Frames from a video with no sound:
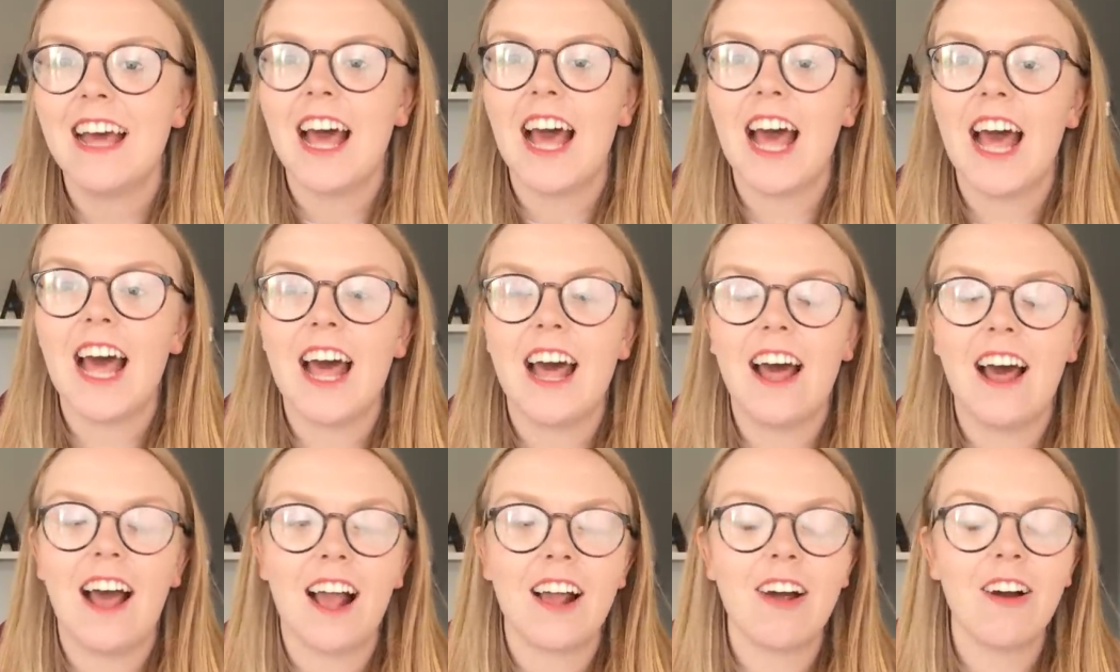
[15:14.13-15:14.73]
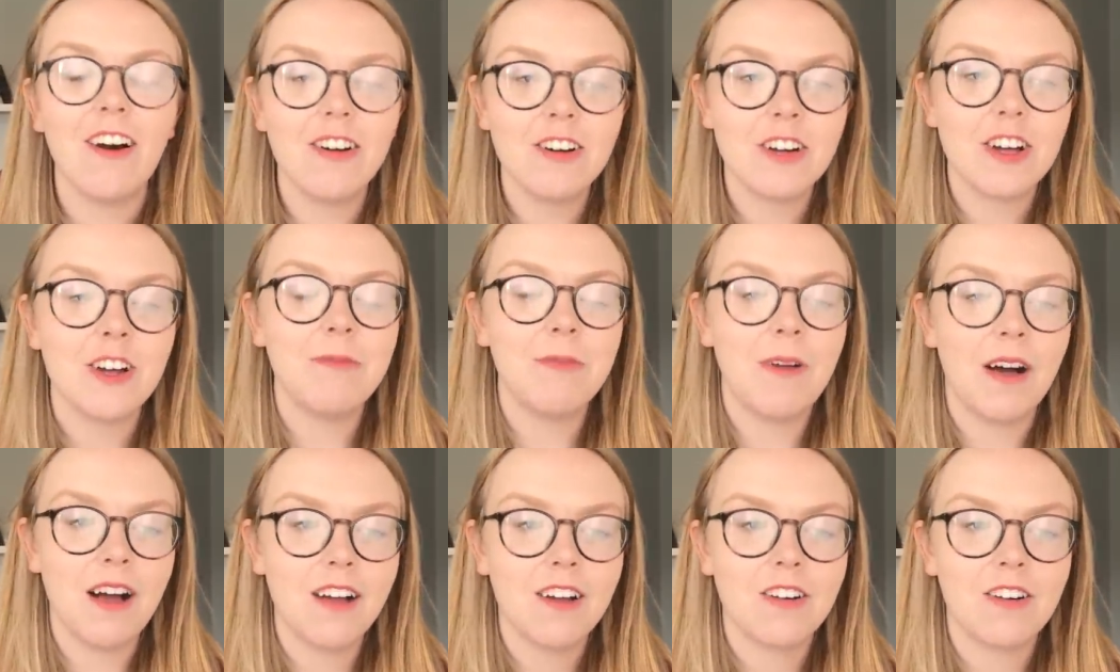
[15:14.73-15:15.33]
I got a good
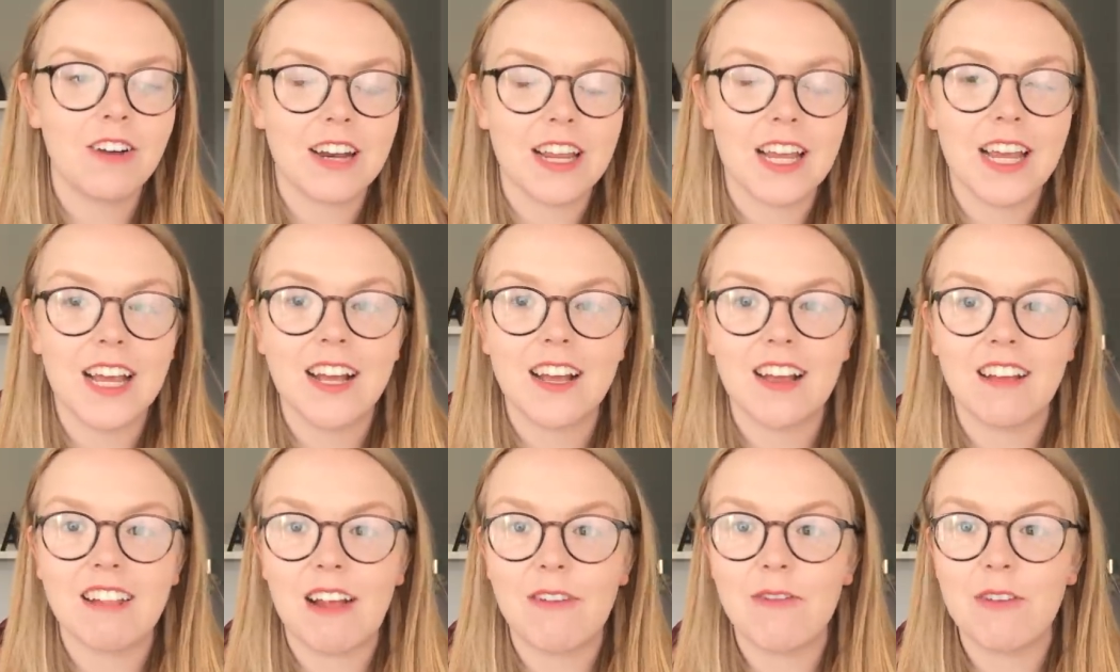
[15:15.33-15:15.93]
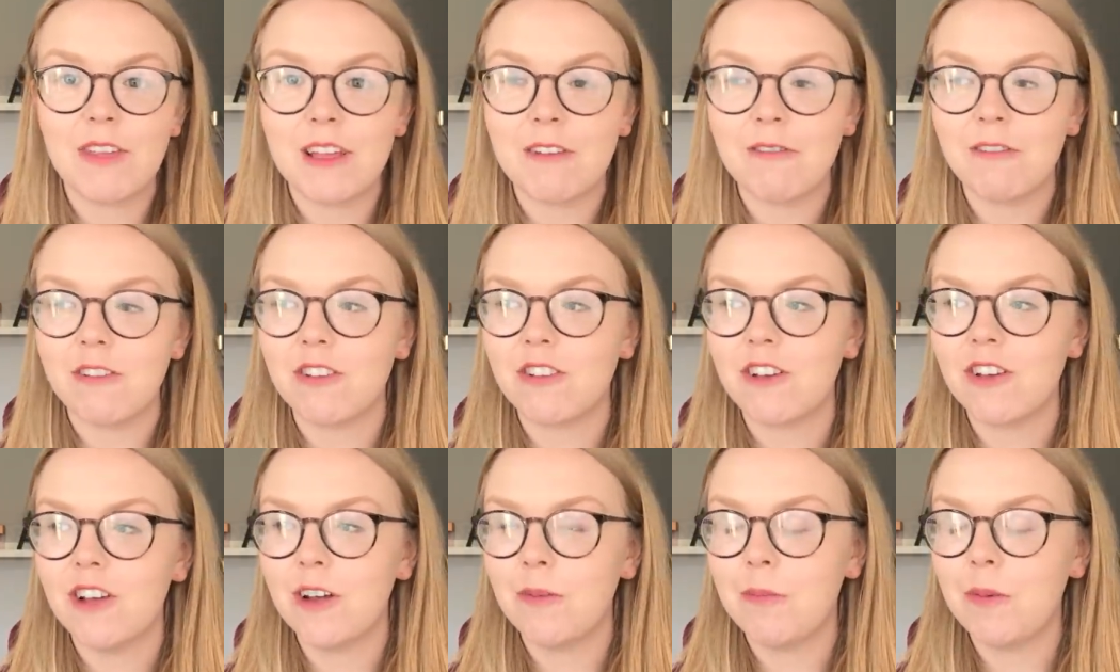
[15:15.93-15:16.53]
mark on it because everything
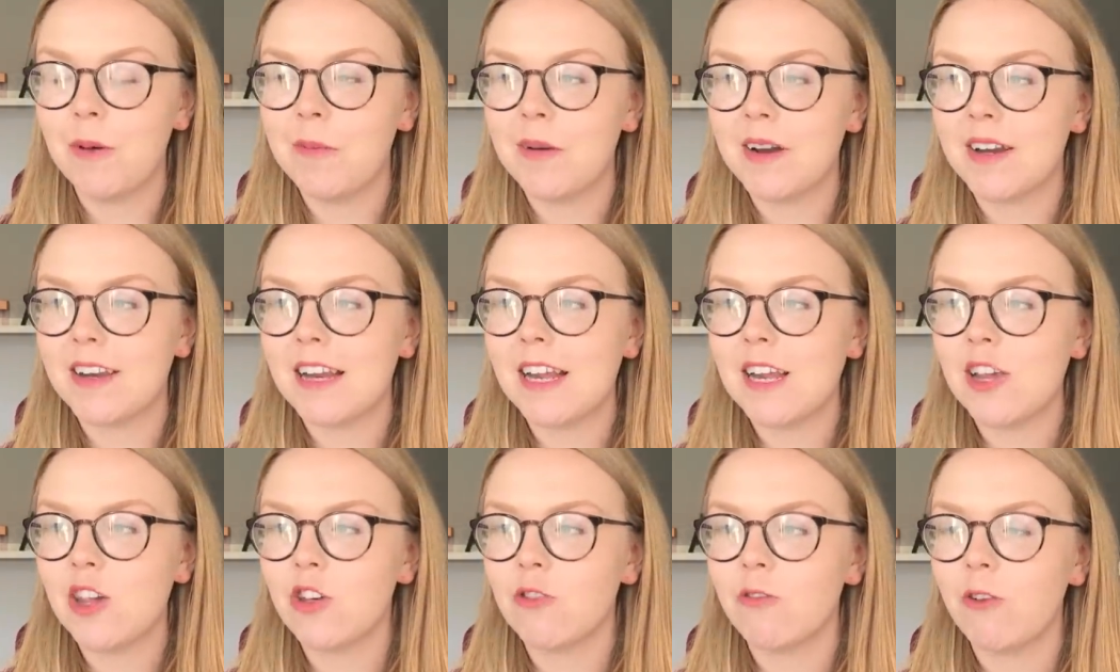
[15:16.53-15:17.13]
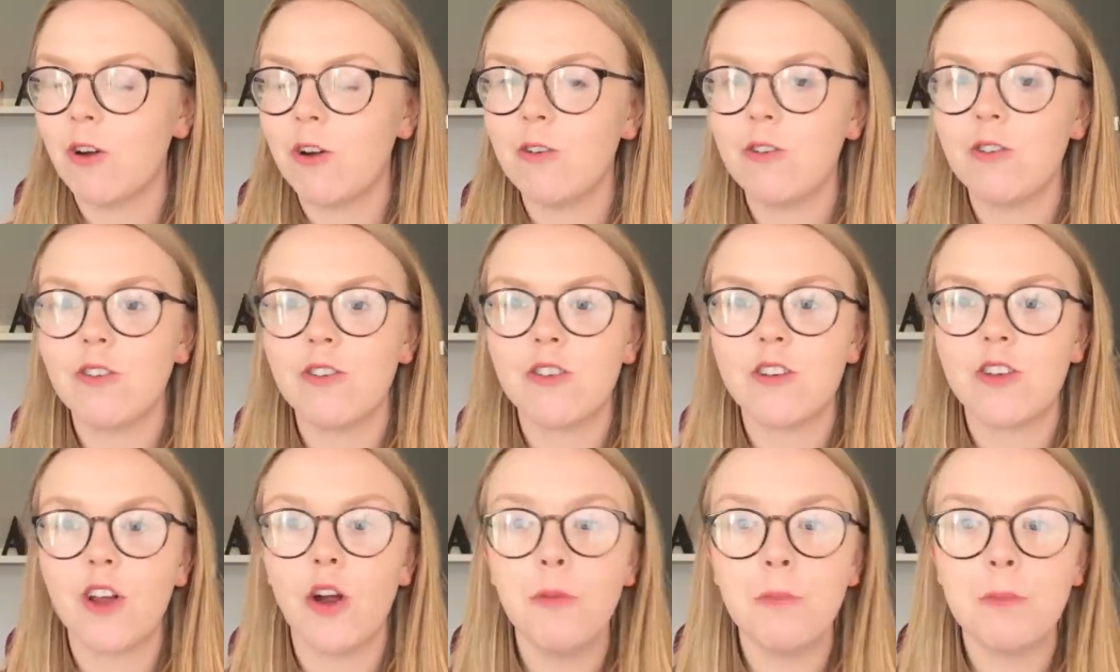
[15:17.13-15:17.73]
was good, but my teacher wrote,
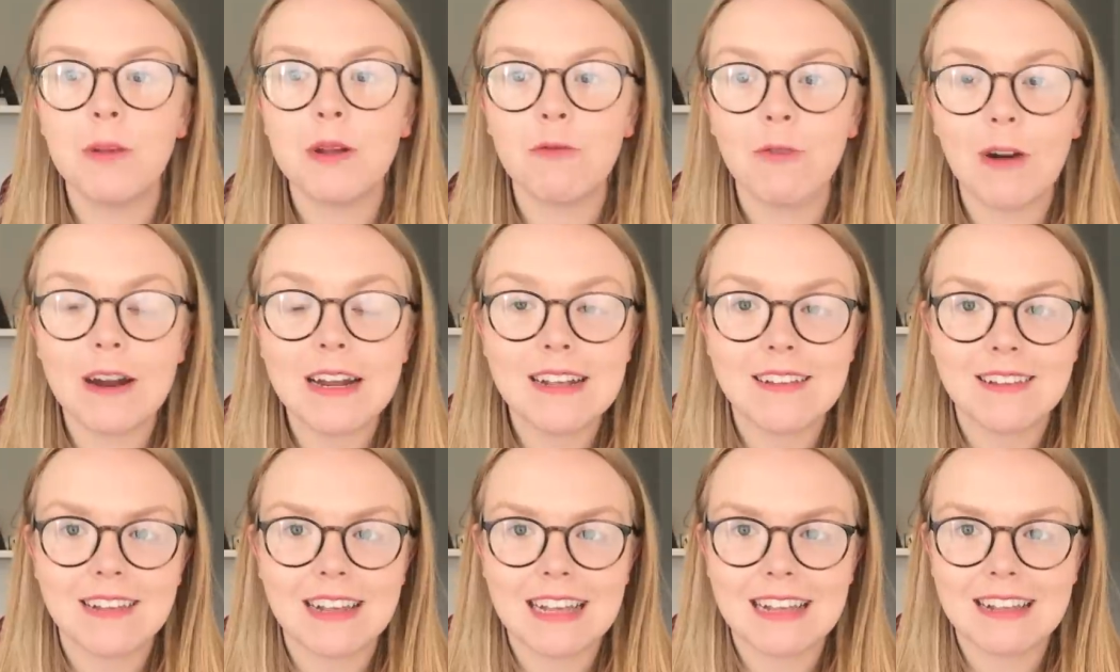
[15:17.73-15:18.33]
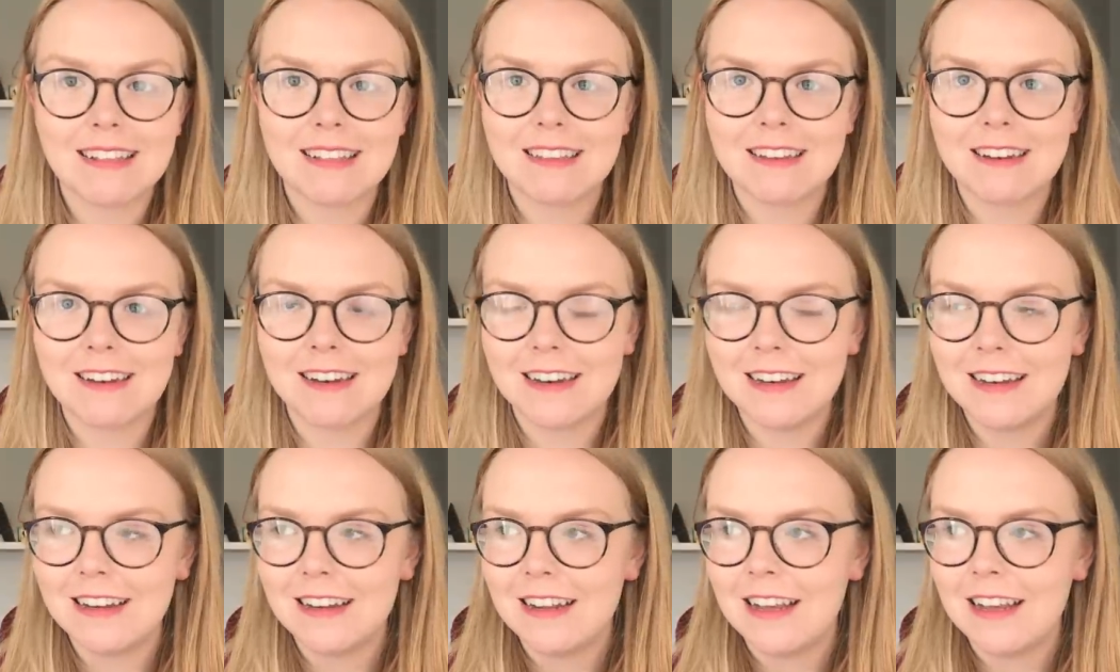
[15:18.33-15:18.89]
"Don't be racist,"